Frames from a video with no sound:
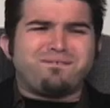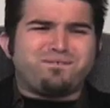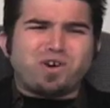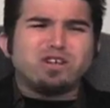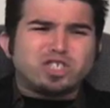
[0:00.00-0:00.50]

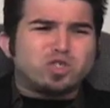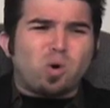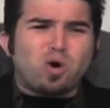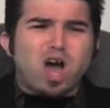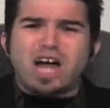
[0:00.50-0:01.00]
First
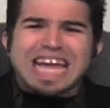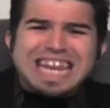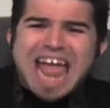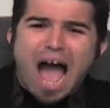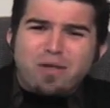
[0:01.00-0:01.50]
Zordon
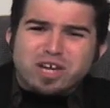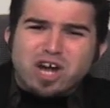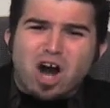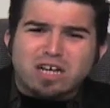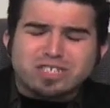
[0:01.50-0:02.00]
and now the
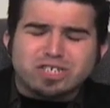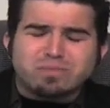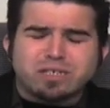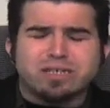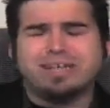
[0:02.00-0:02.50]
costumes?